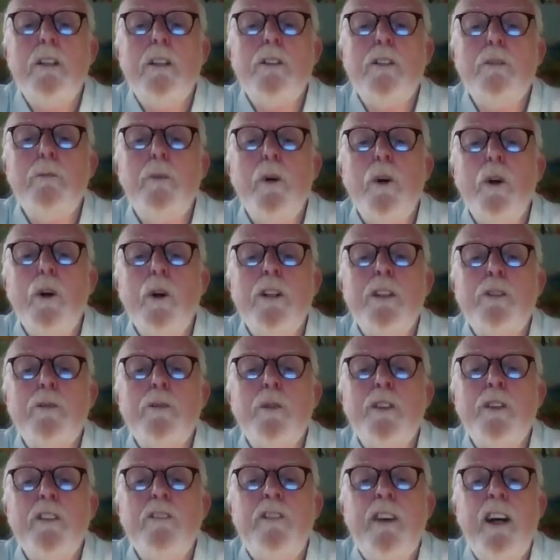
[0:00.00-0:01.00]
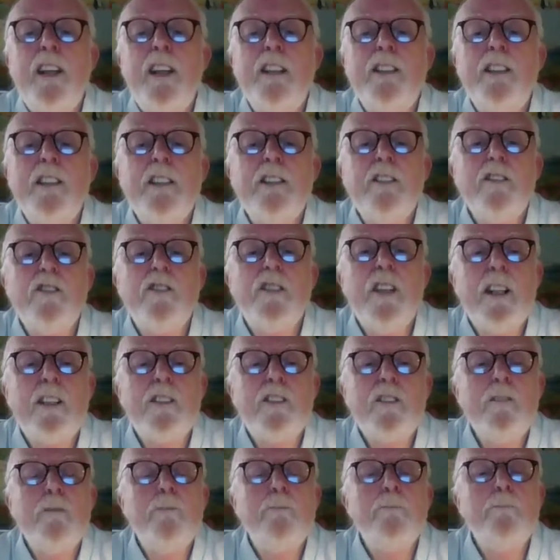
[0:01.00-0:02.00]
The Borders were divided into
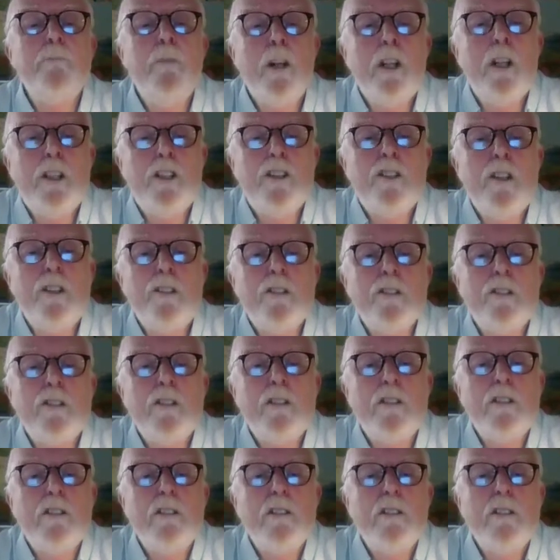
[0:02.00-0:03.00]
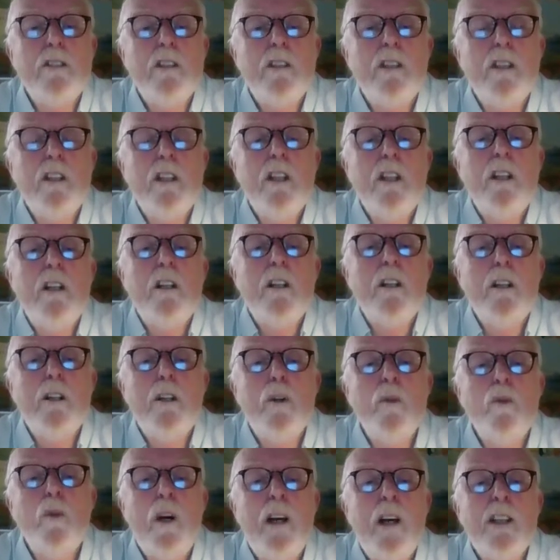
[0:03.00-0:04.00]
6 marches,
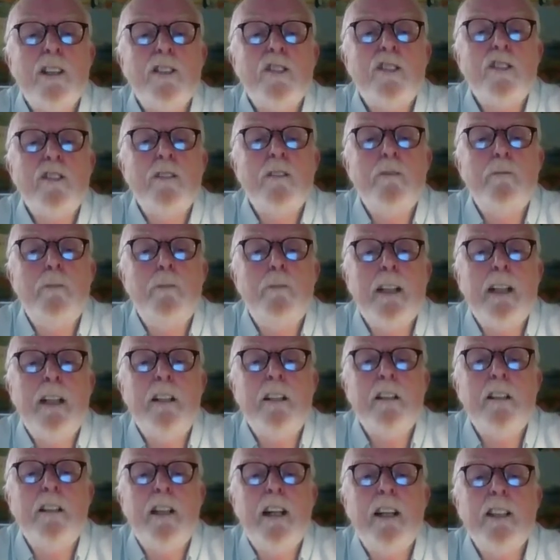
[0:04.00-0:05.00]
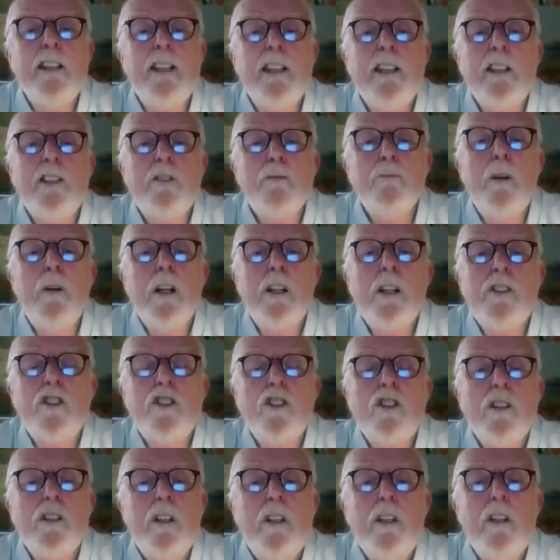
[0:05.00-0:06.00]
a west, middle, and east
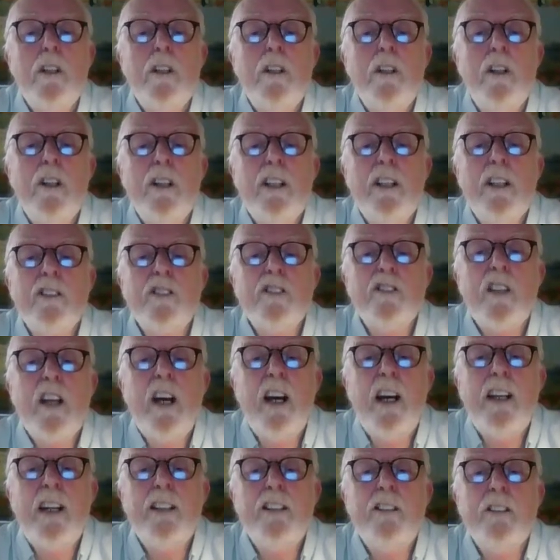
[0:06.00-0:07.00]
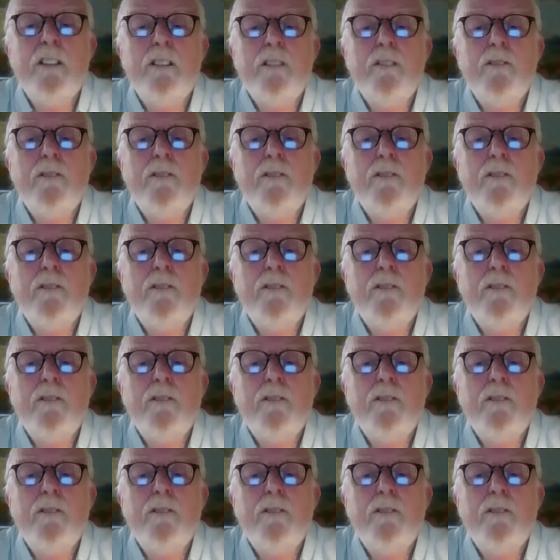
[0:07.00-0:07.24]
march on each side.